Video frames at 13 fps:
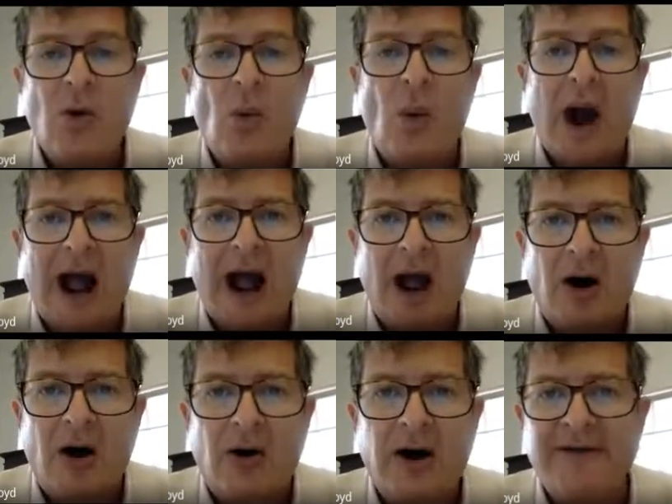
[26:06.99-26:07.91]
Wow.
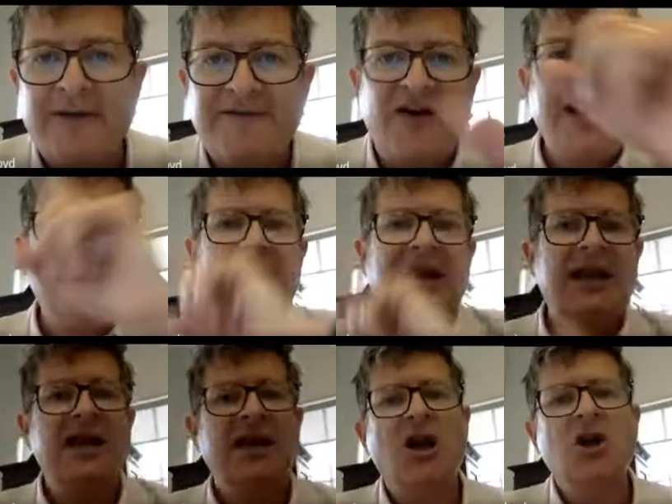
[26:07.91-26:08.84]
And
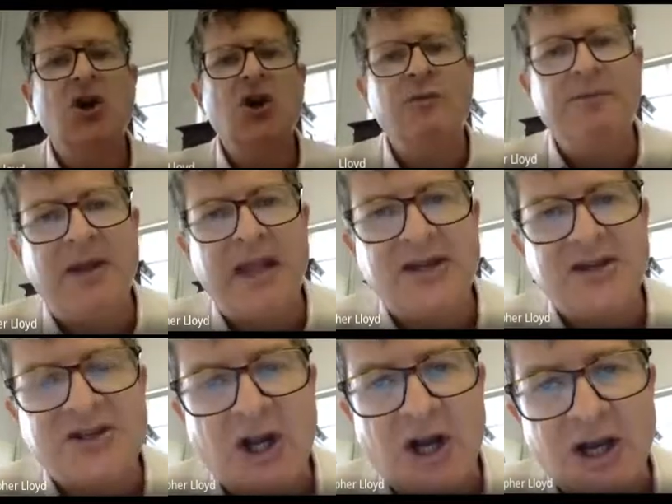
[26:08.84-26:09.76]
finally, human
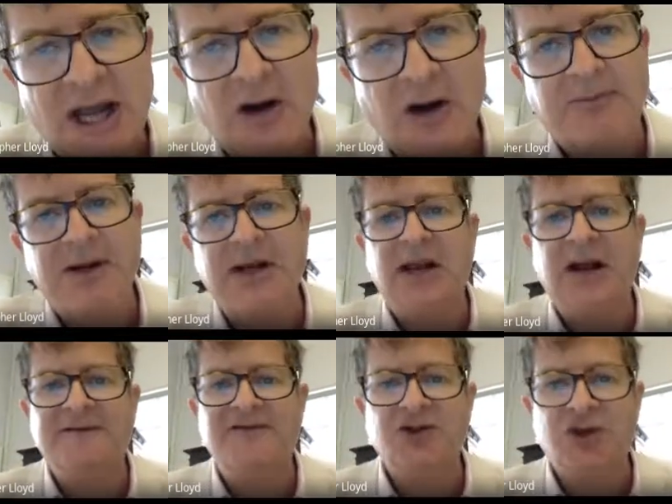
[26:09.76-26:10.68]
beings can't help but
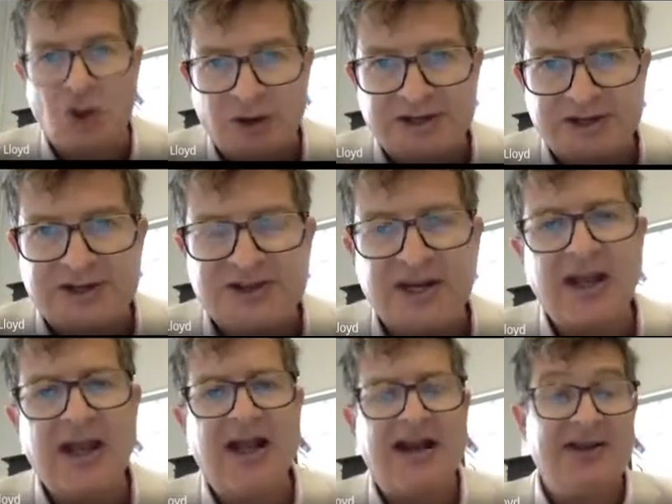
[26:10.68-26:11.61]
love choice.
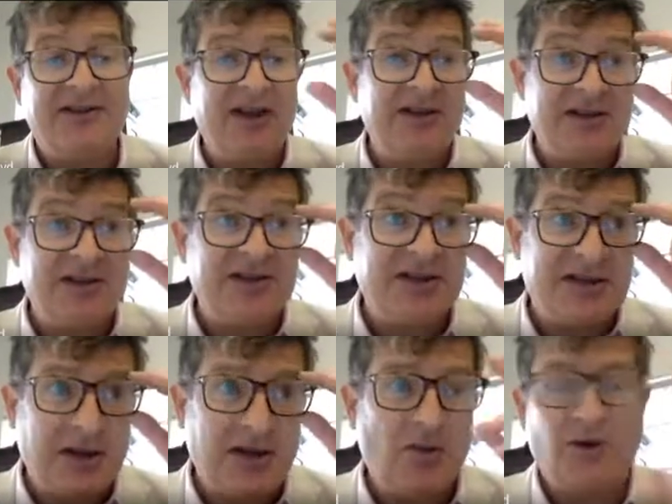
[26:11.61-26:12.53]
And I think this
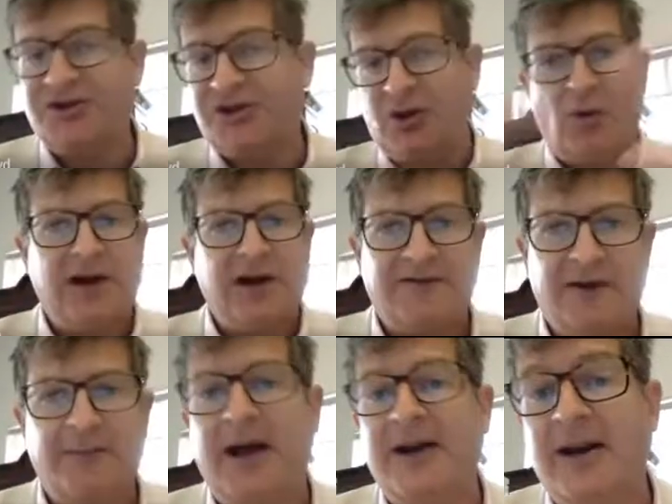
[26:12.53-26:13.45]
is what's so wonderful
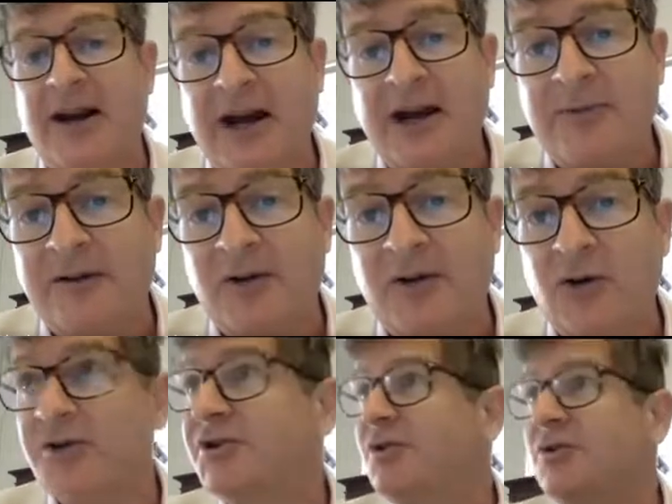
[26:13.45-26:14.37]
about a library, of
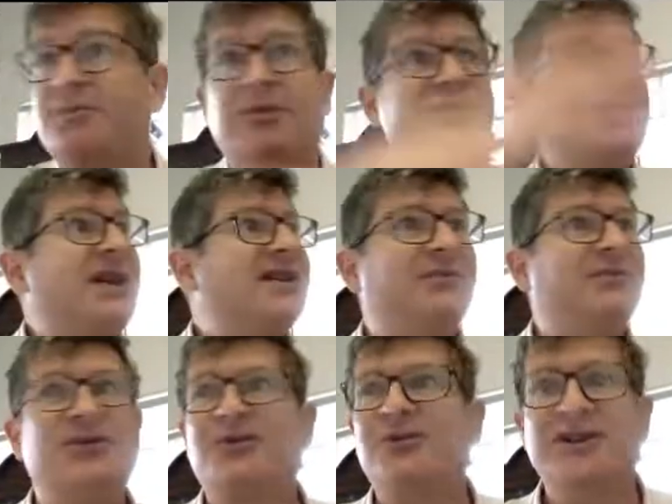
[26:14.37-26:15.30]
course. You're presented
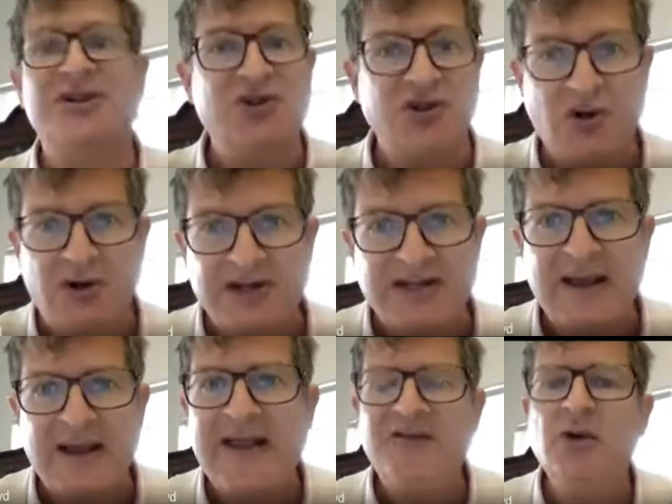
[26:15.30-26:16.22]
with all this choice.
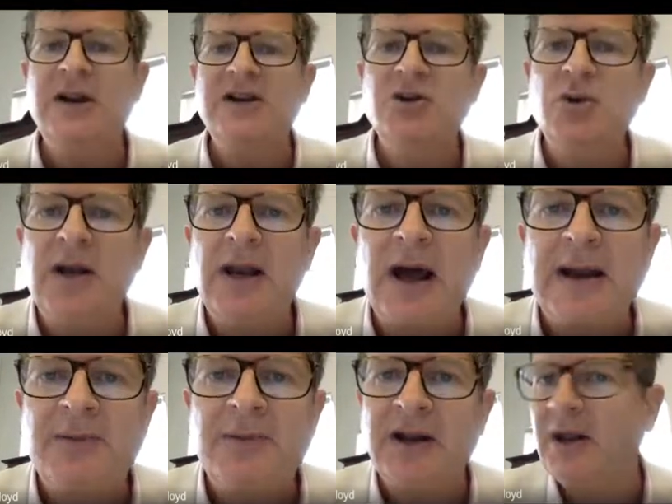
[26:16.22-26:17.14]
If you went into a
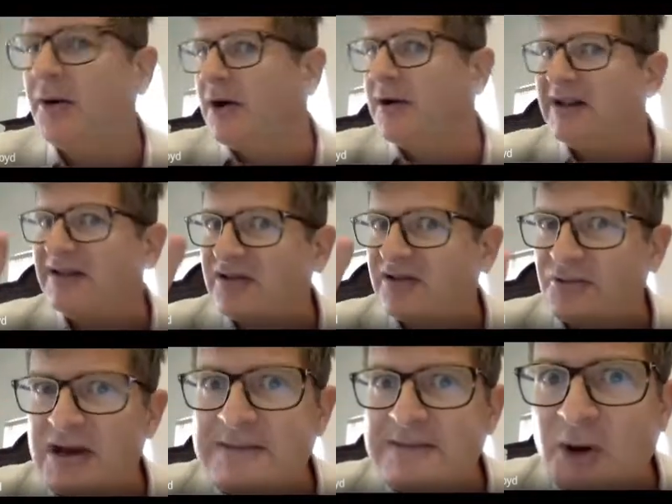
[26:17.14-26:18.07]
library and there were only
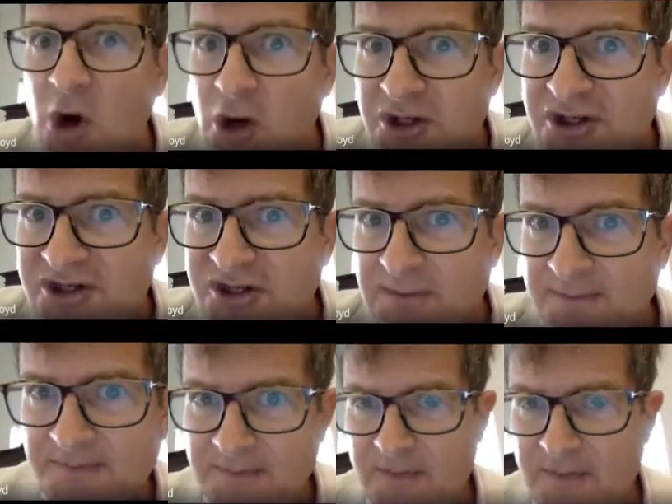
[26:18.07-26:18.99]
3 books,
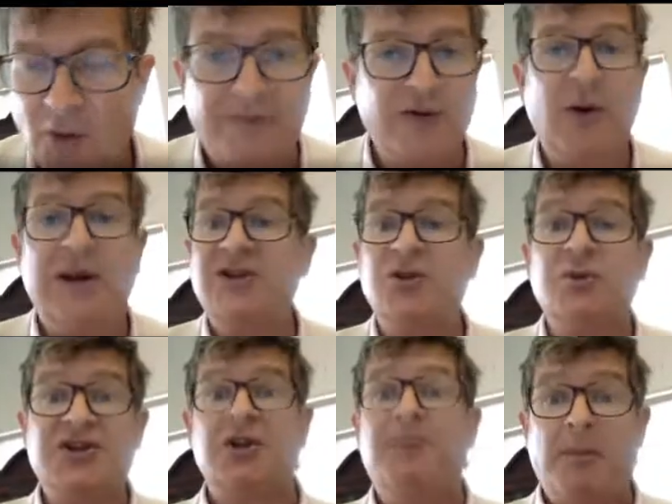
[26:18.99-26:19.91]
or if you went into a
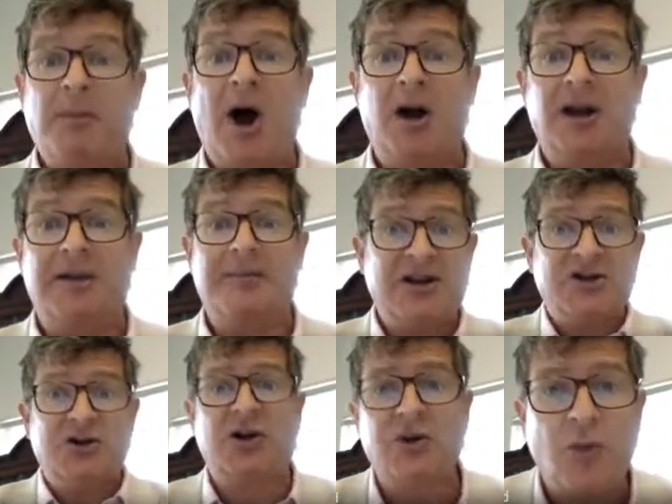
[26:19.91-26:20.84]
supermarket,
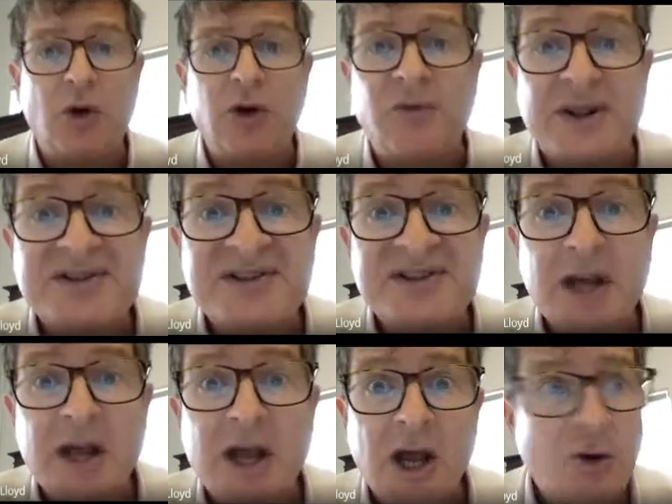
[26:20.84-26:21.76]
imagine going to Woolworths,
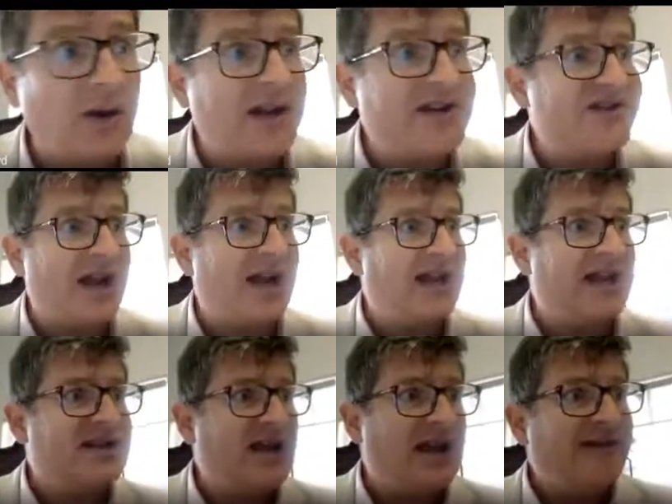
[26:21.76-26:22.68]
and all they're selling
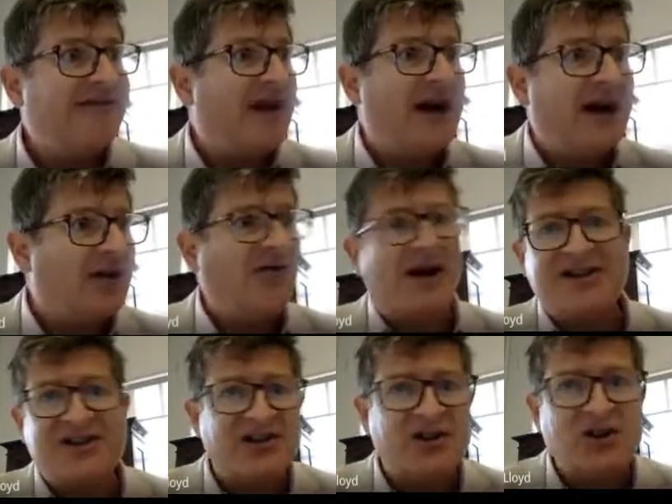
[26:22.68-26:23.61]
is flour,
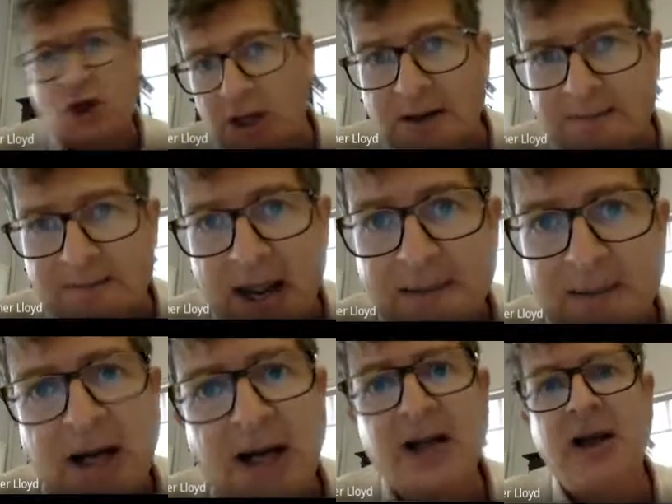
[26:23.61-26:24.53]
rice, and toilet
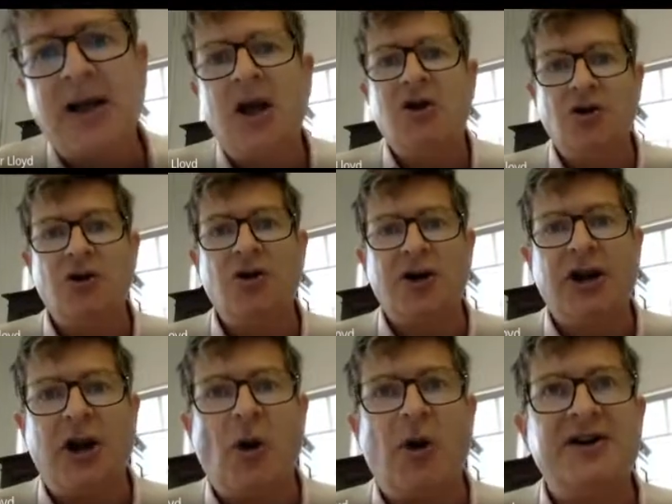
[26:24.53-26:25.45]
paper, you're not going to
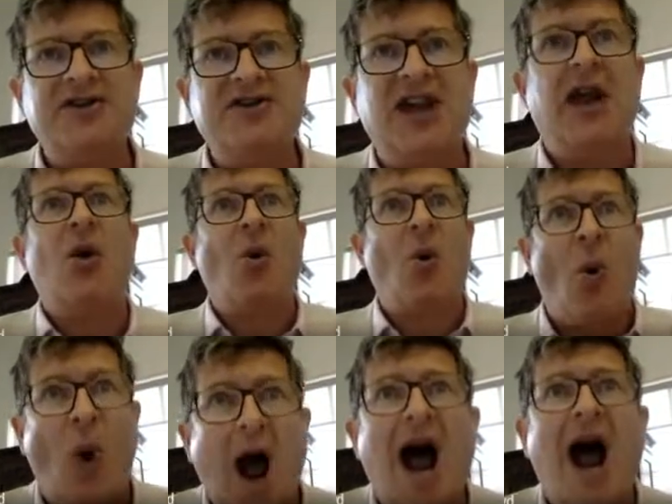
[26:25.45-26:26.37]
go in and say,
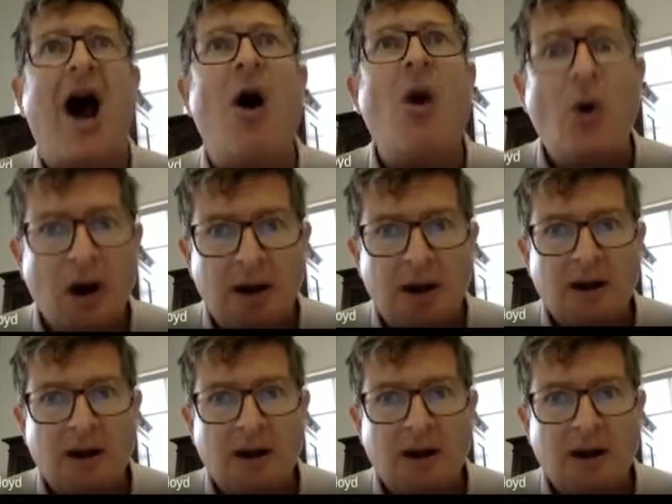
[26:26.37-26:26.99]
"Wow."